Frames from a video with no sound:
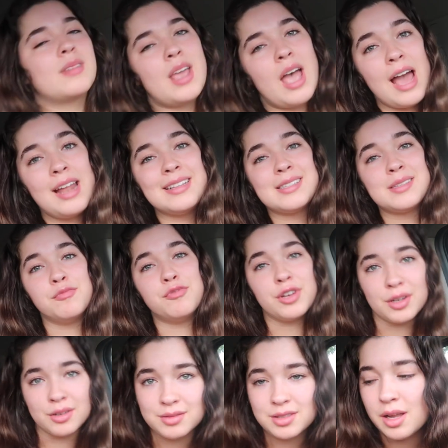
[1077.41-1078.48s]
I need some
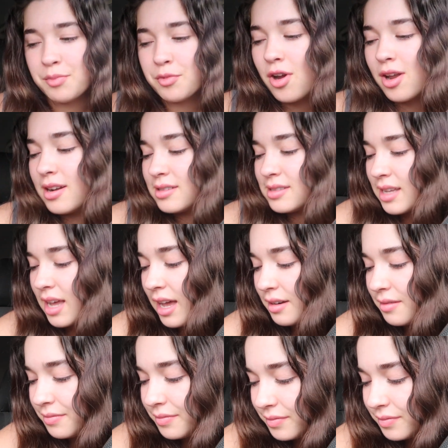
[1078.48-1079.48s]
food, so I'm going inside.